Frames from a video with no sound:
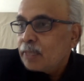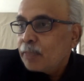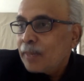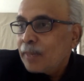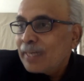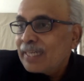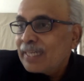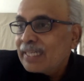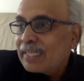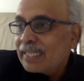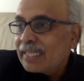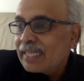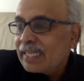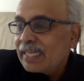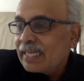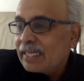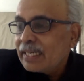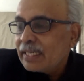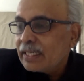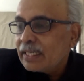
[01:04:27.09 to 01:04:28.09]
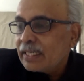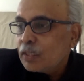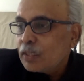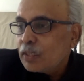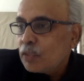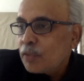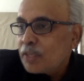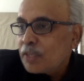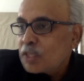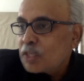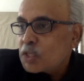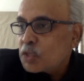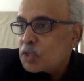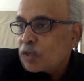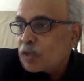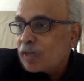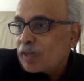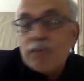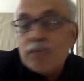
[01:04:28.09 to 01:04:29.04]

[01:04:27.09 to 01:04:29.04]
predicting which drug